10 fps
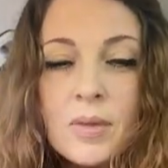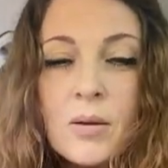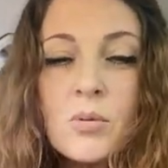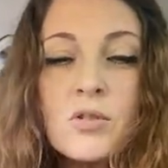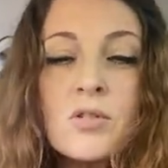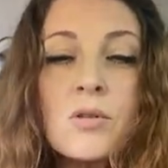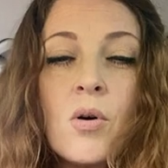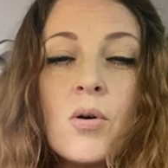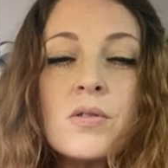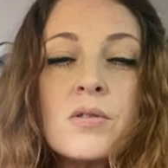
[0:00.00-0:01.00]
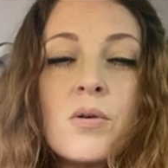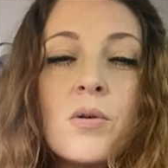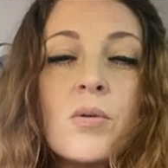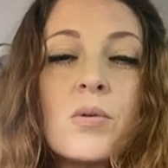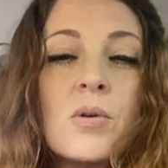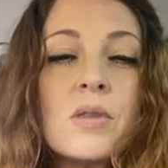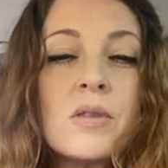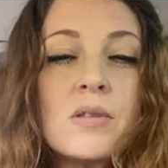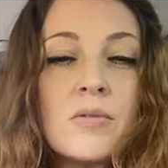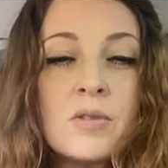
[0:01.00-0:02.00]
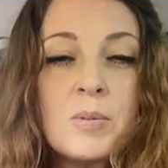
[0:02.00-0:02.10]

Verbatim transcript: which is also the seven